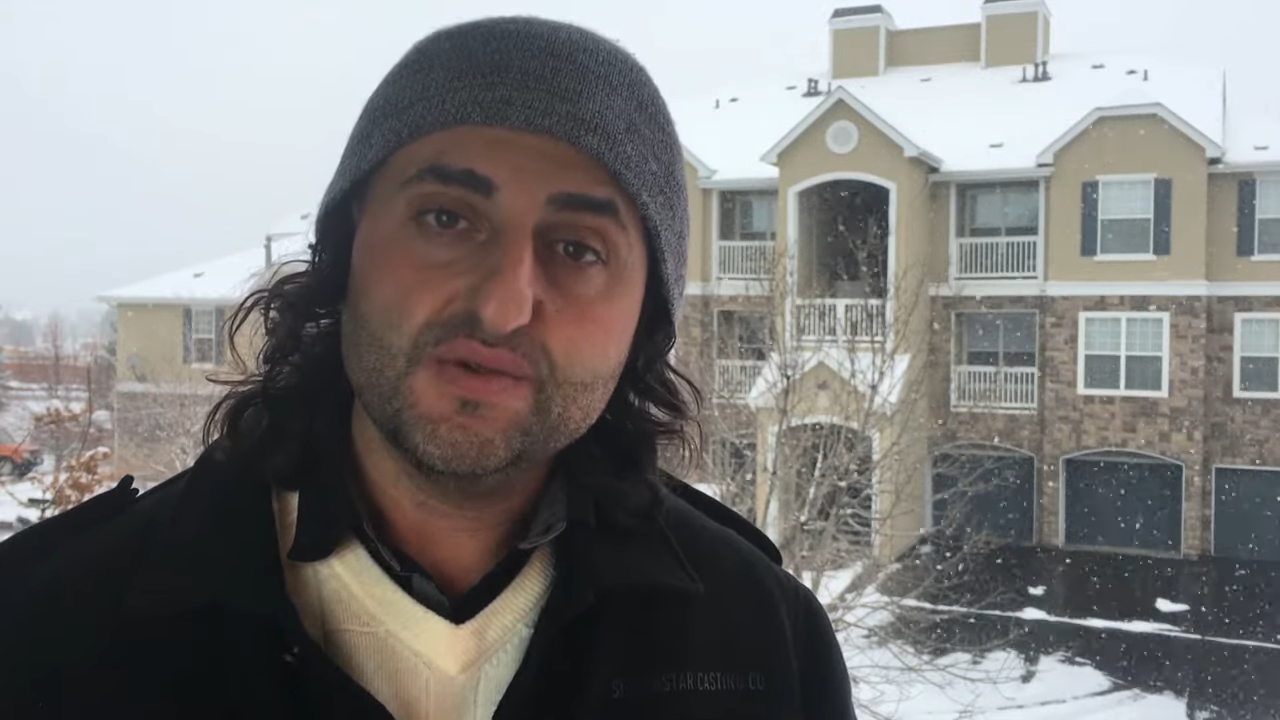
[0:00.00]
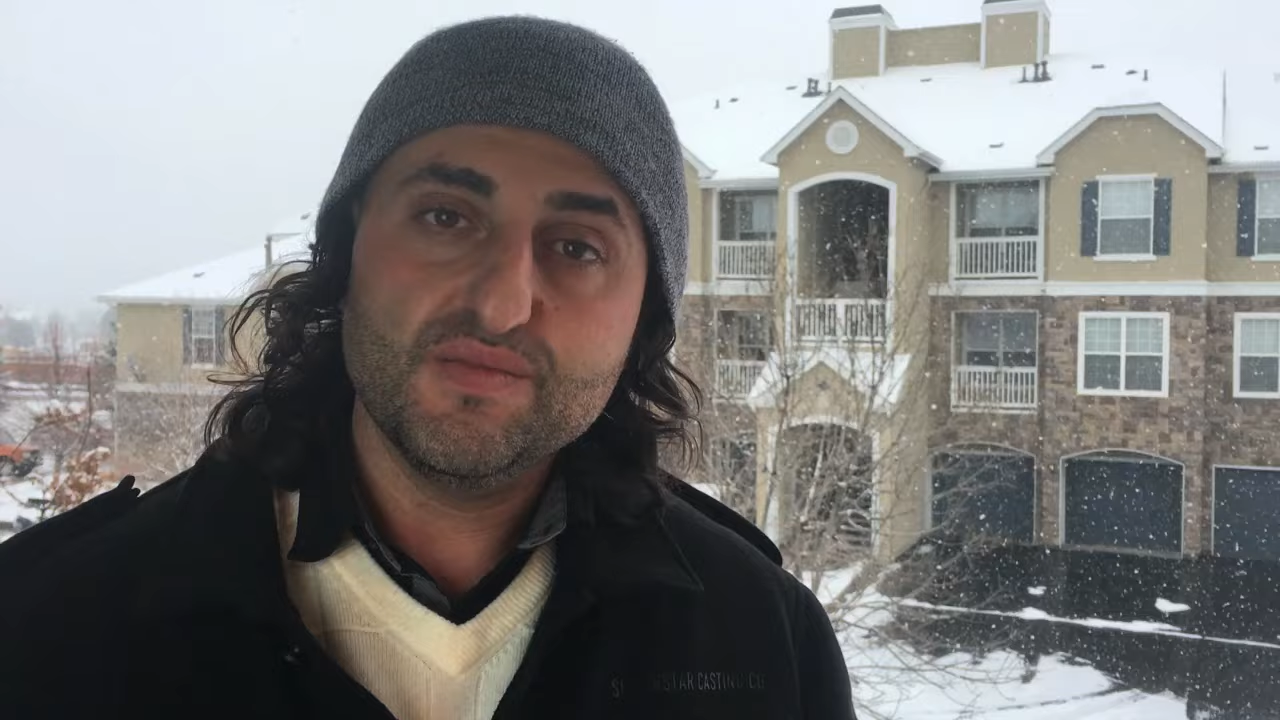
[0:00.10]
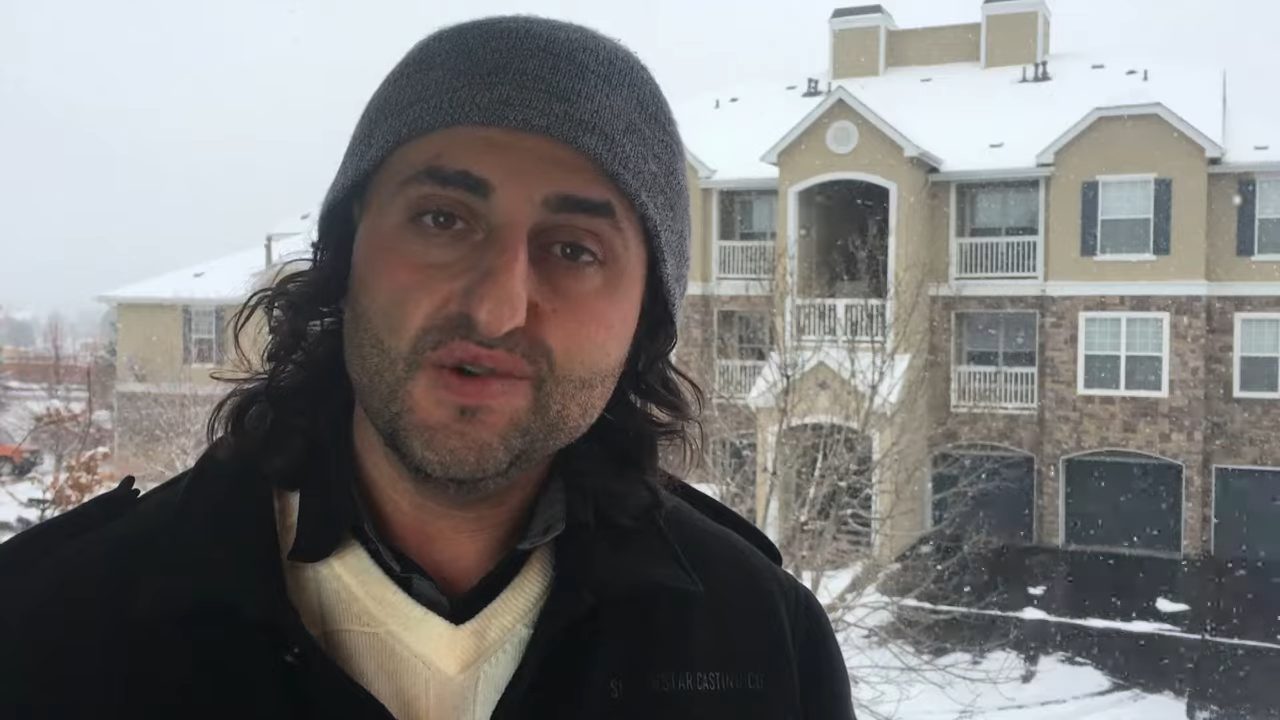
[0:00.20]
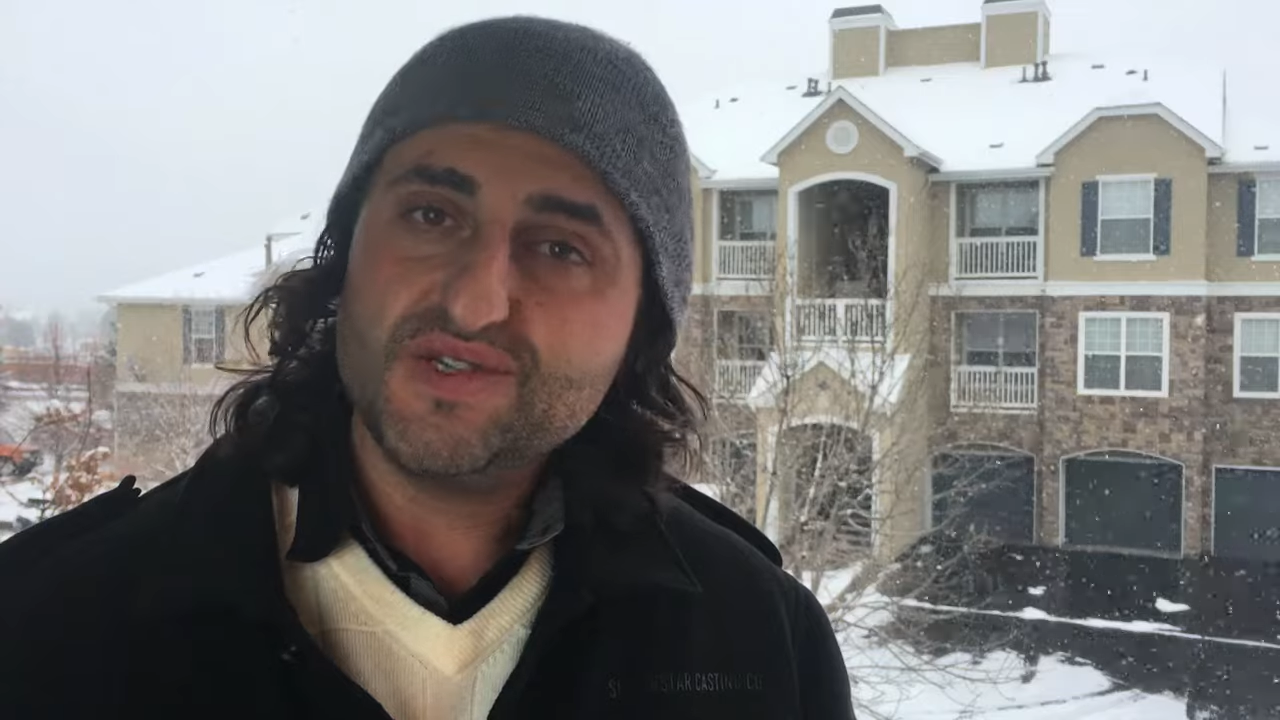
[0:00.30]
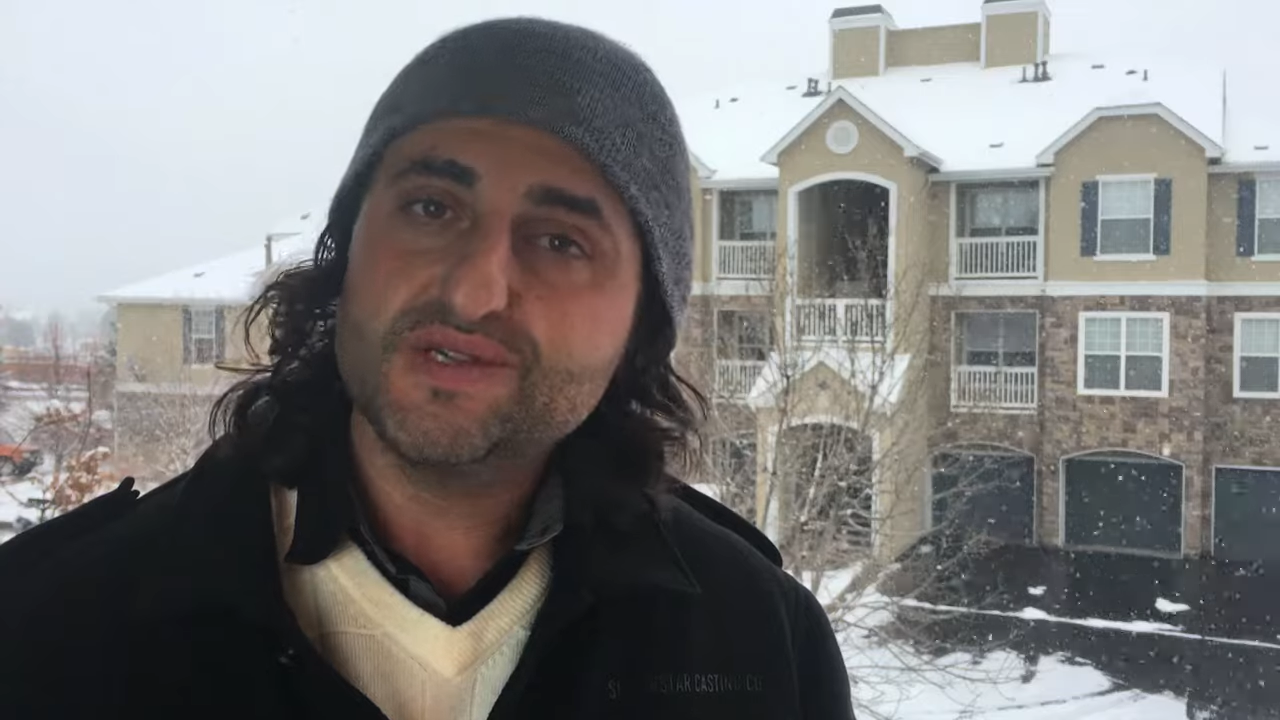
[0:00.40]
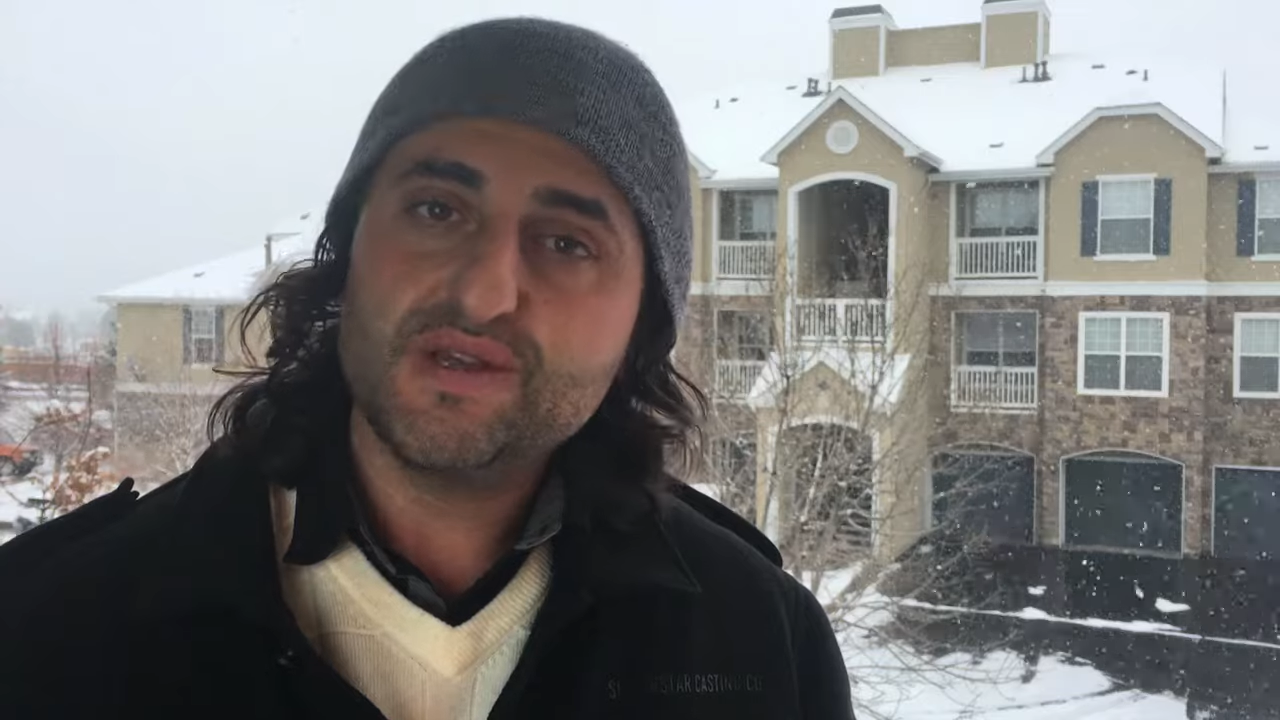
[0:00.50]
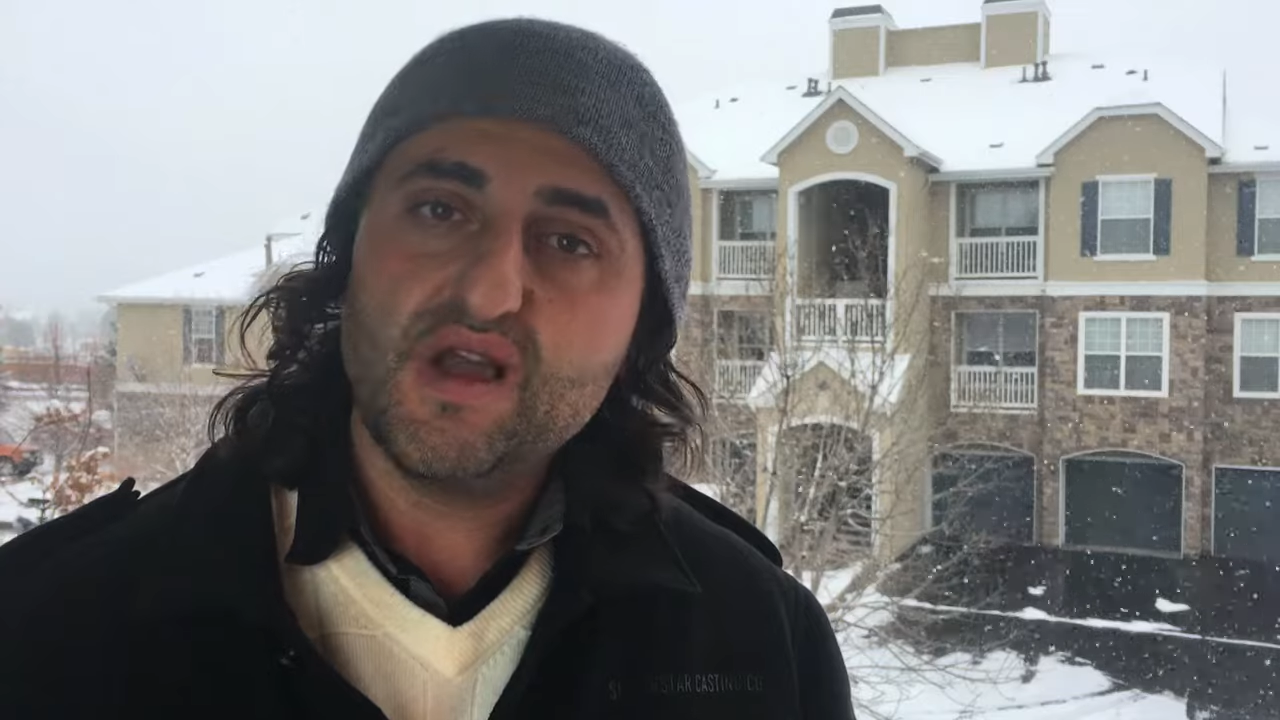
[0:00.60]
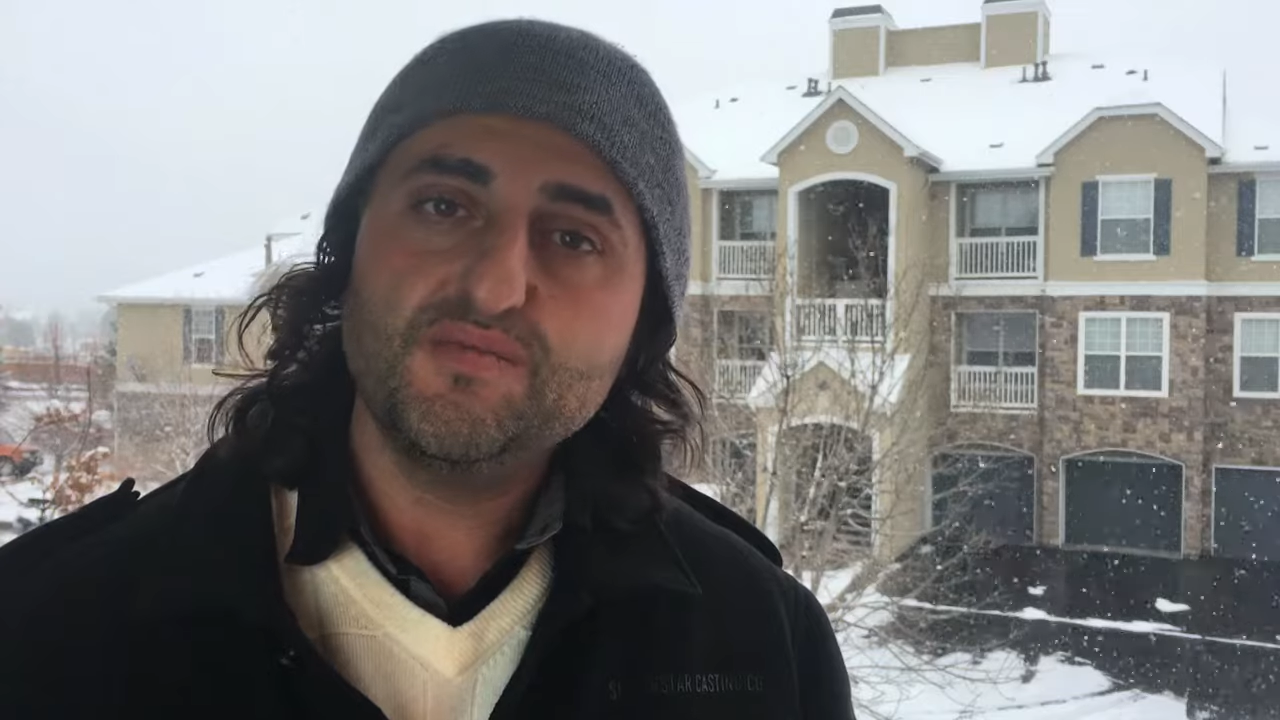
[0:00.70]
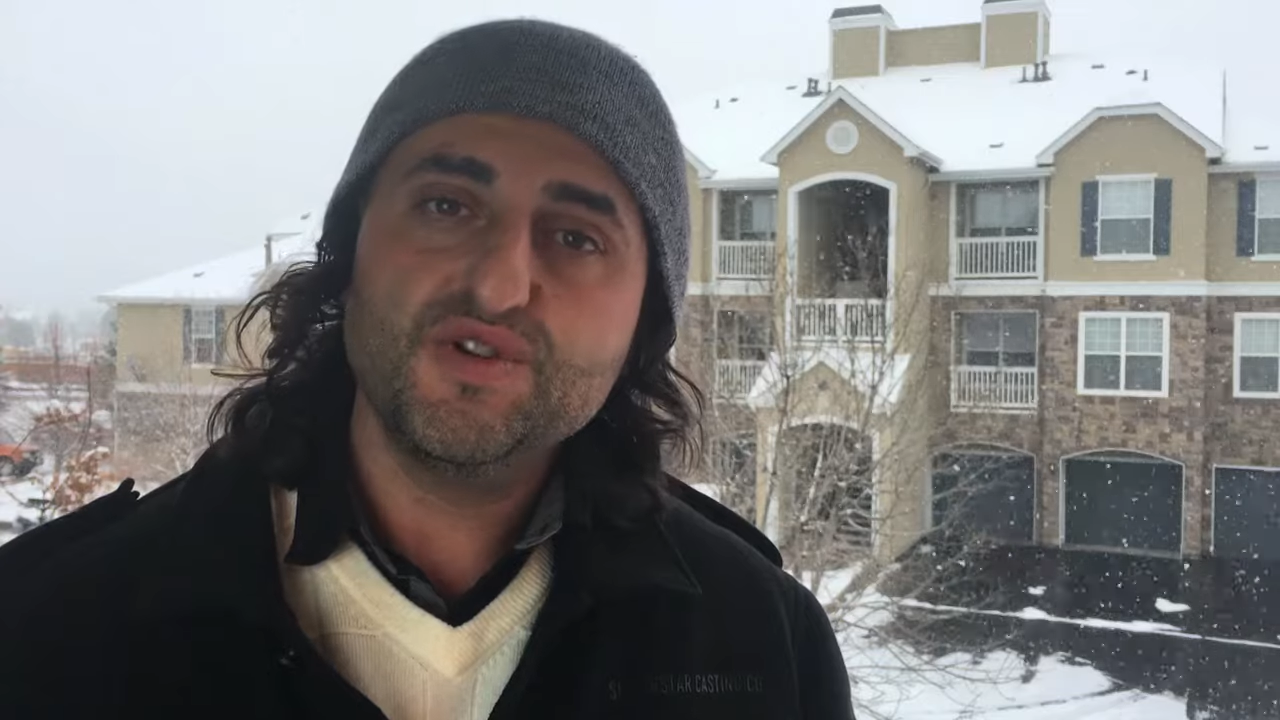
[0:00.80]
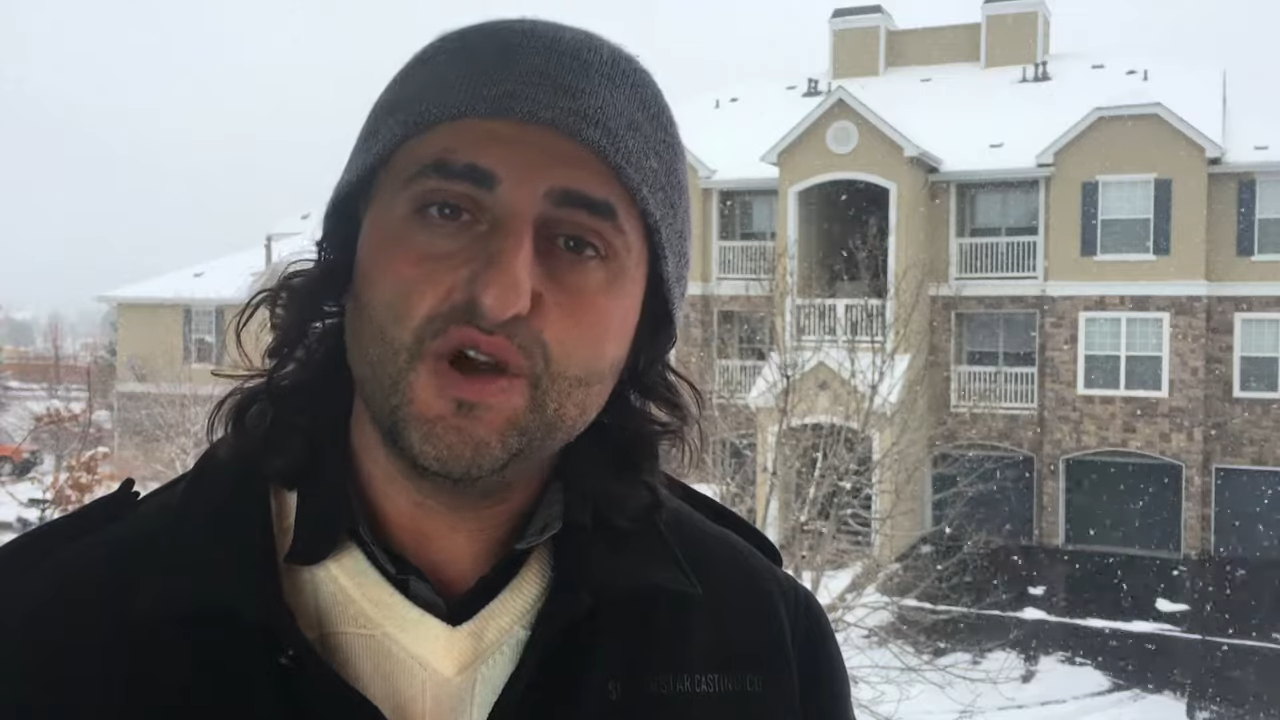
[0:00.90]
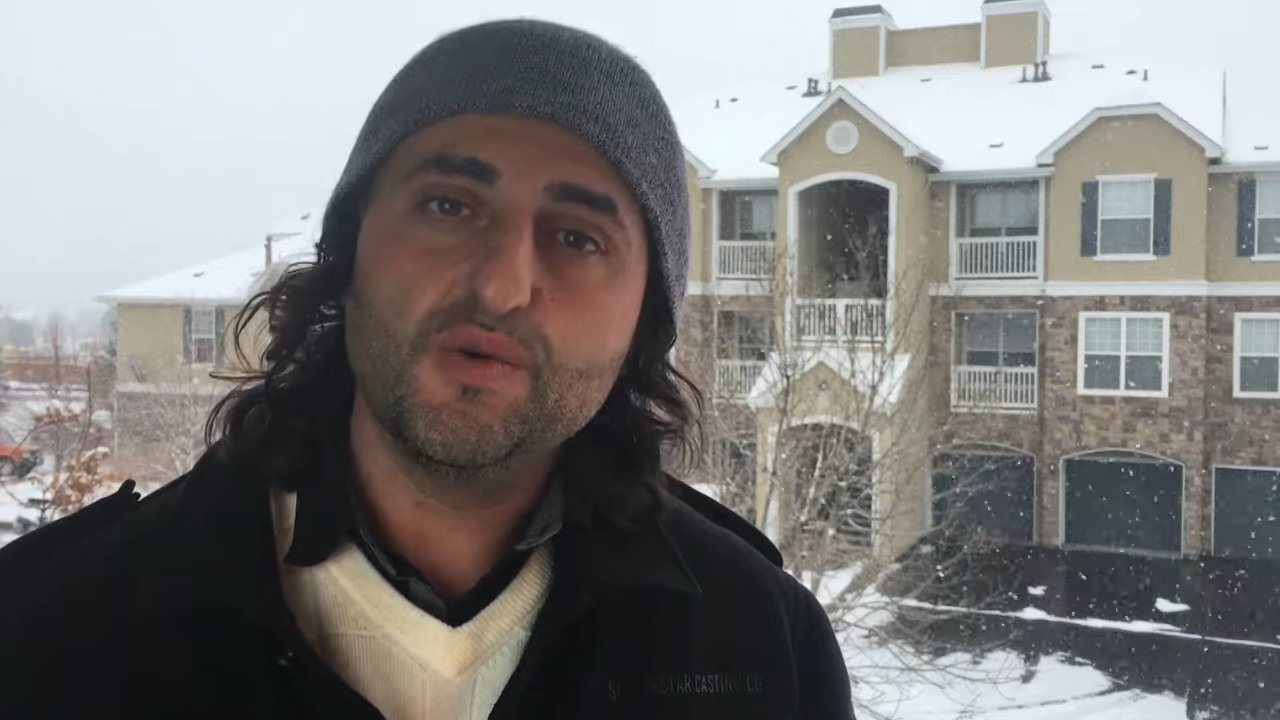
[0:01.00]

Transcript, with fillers: Most of the time you